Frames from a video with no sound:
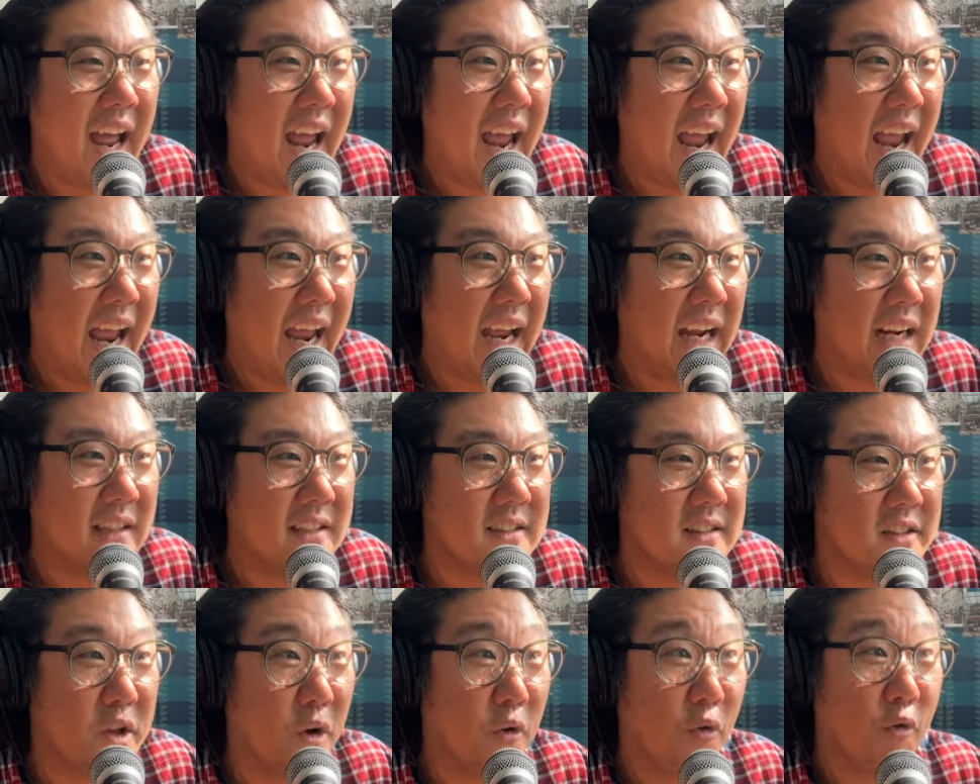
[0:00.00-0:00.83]

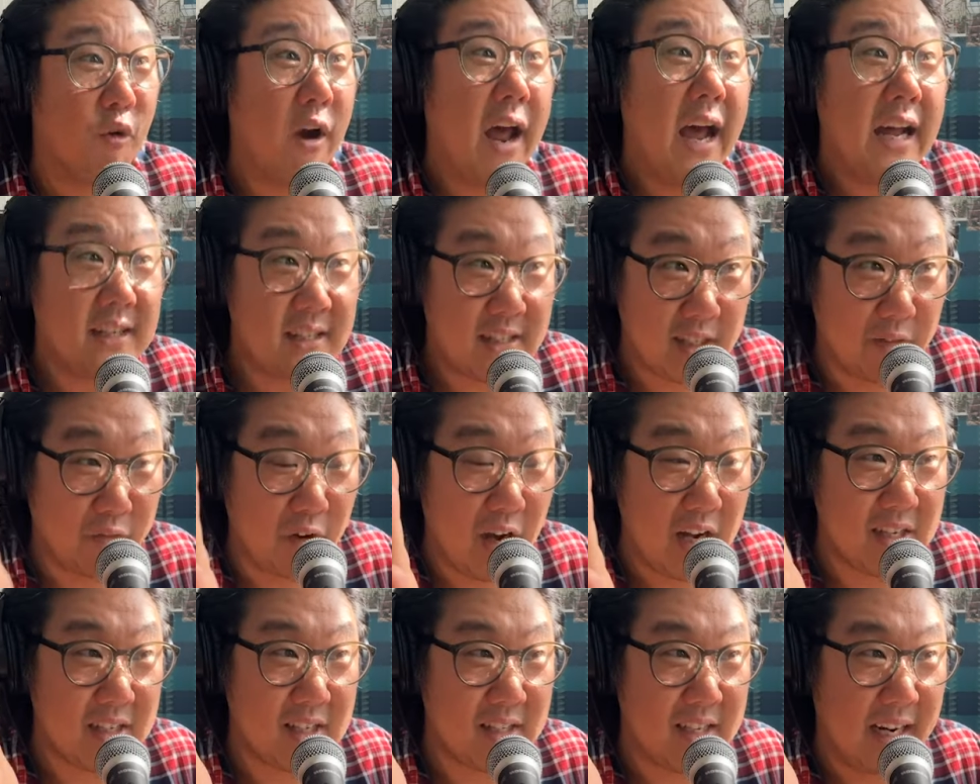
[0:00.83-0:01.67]
And the rest of
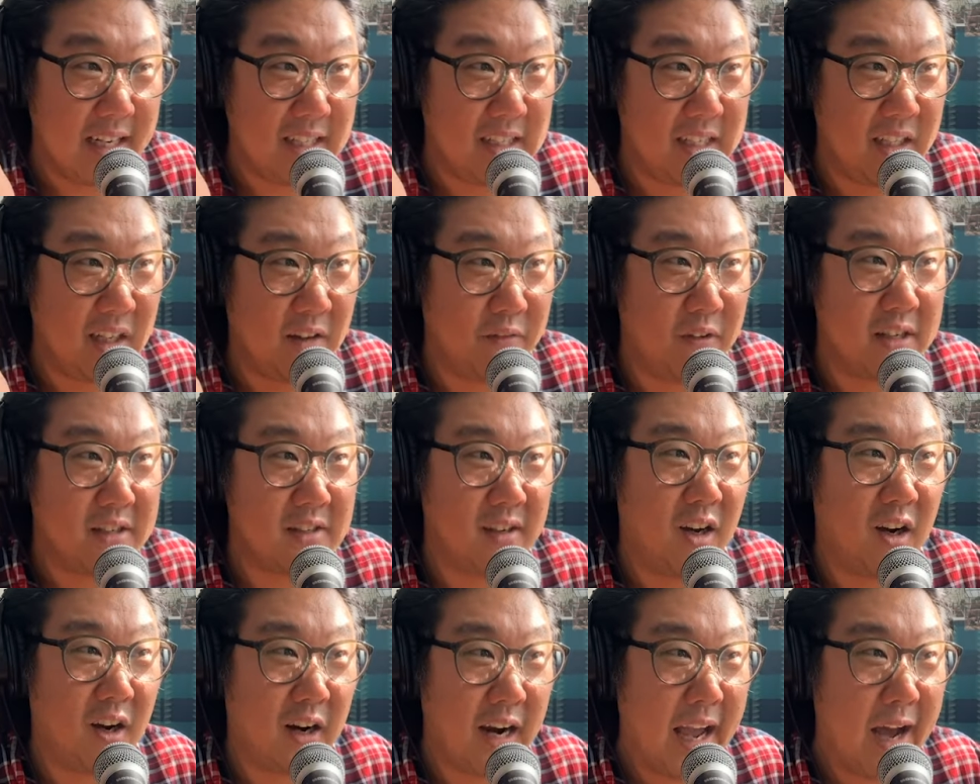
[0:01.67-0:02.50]
us, 19 of us,
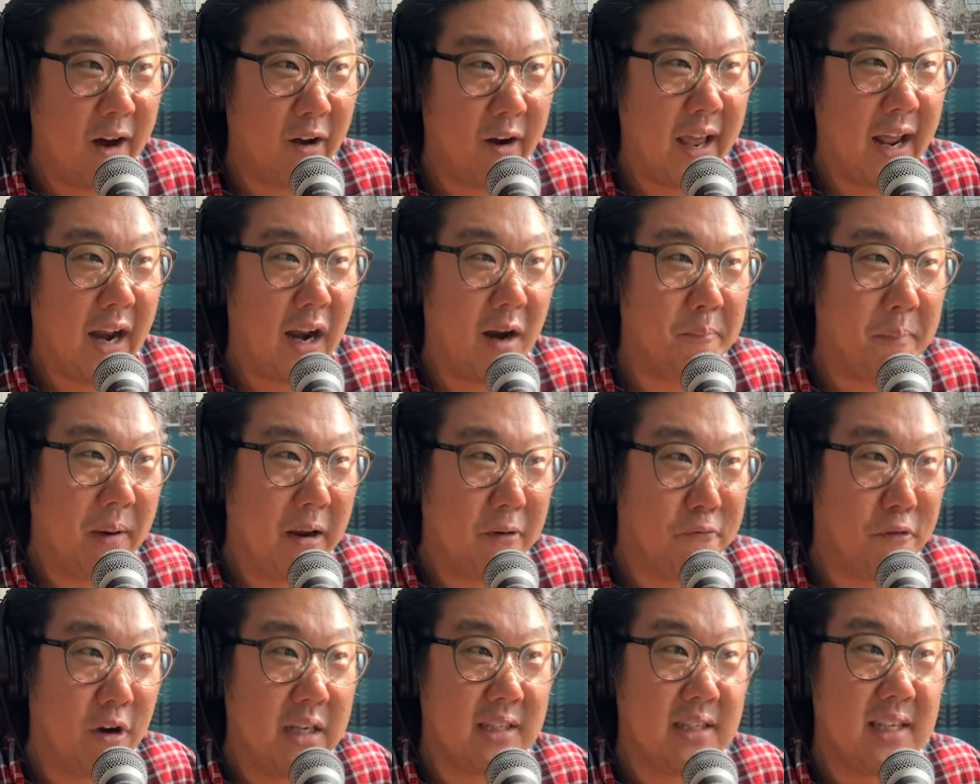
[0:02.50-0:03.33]
hung out at my
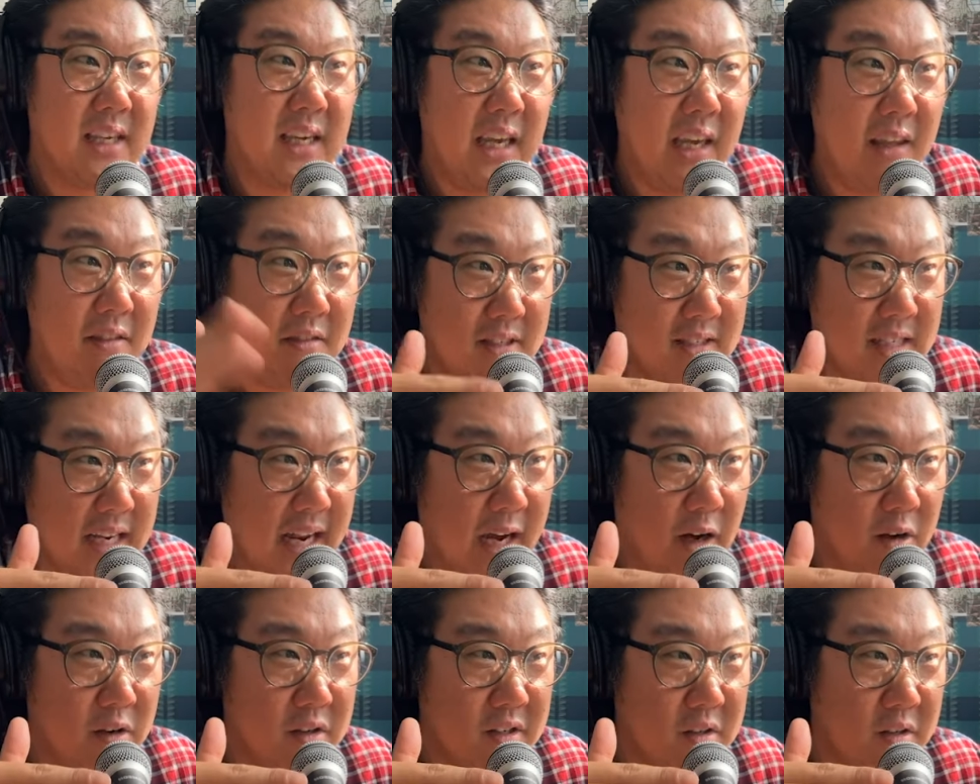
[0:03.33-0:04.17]
friend Keith's
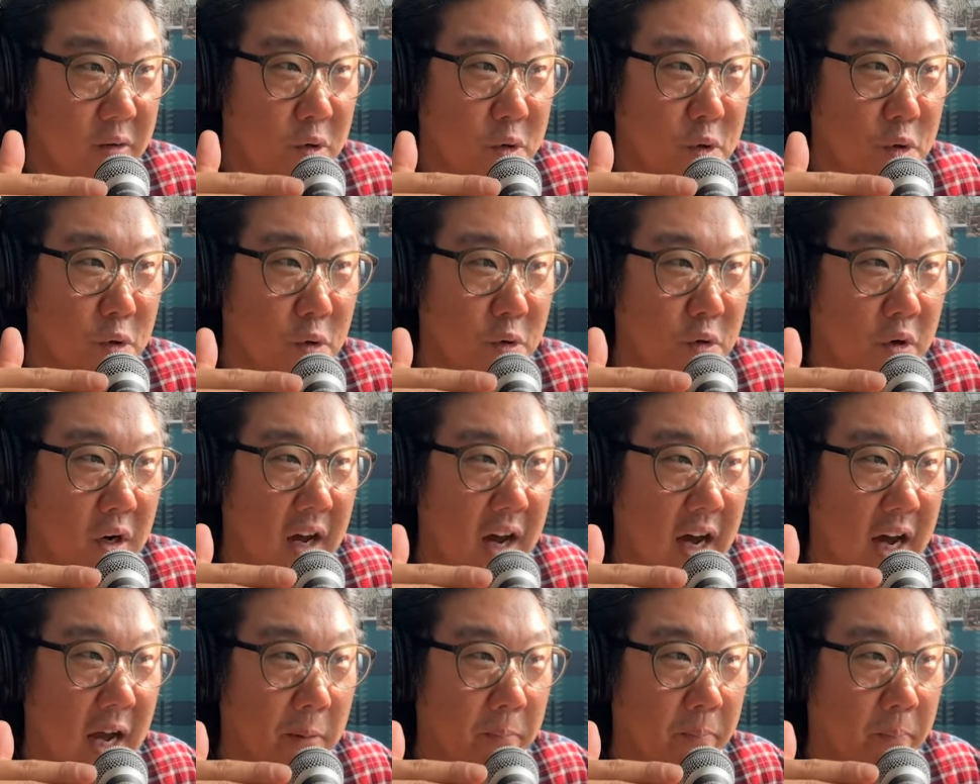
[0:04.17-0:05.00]
house, who
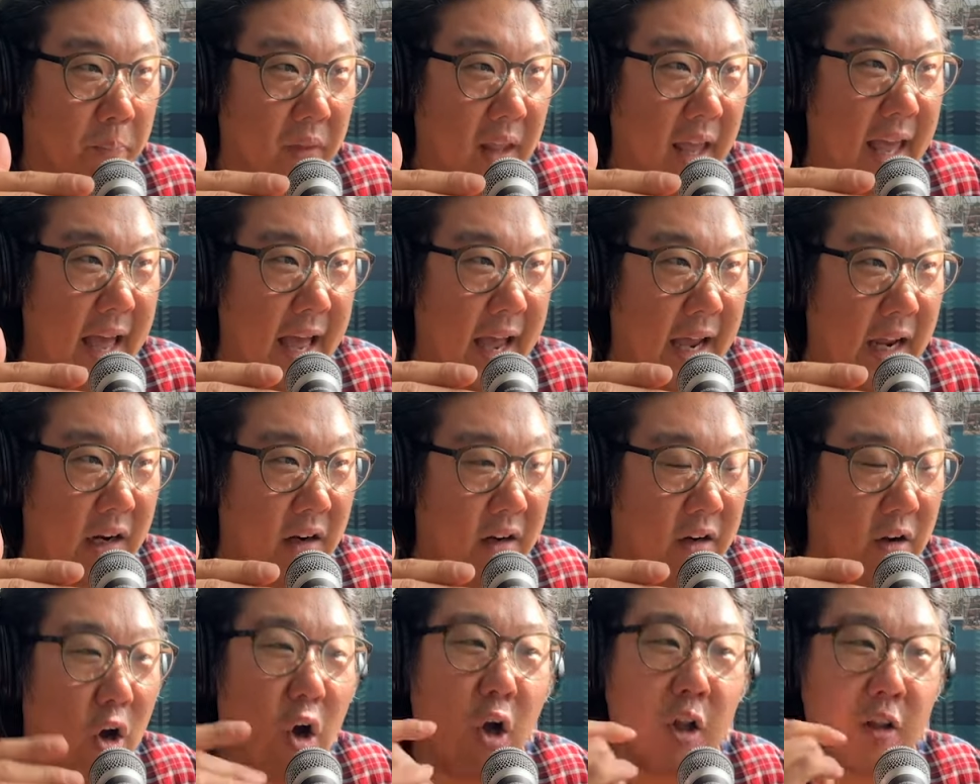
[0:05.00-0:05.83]
had
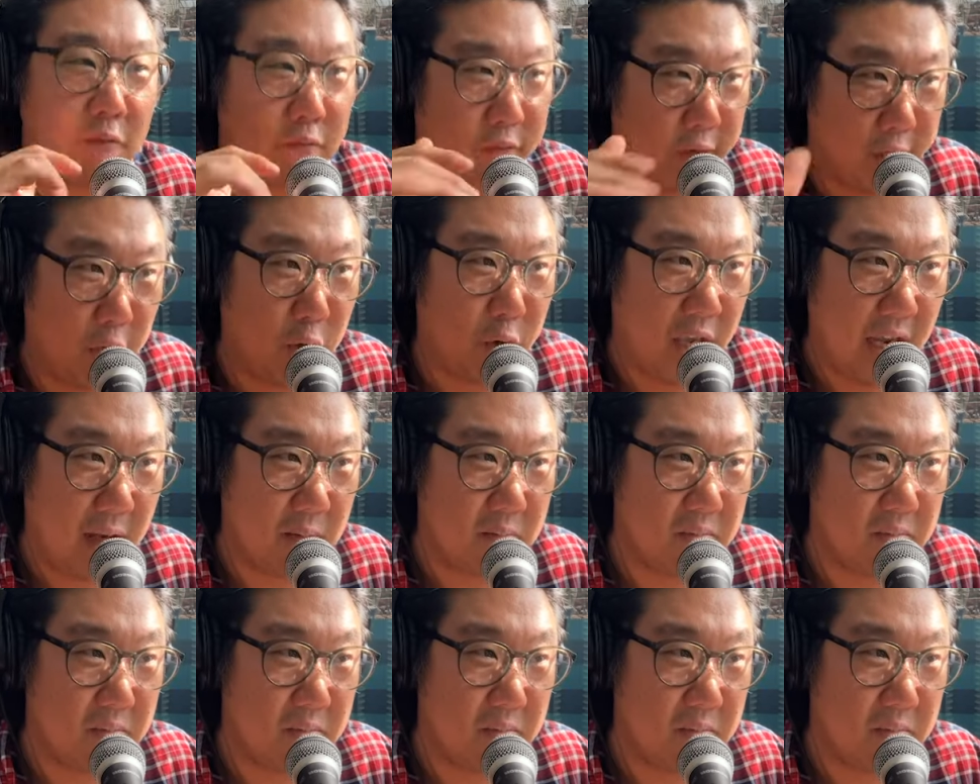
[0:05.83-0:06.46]
all the video games.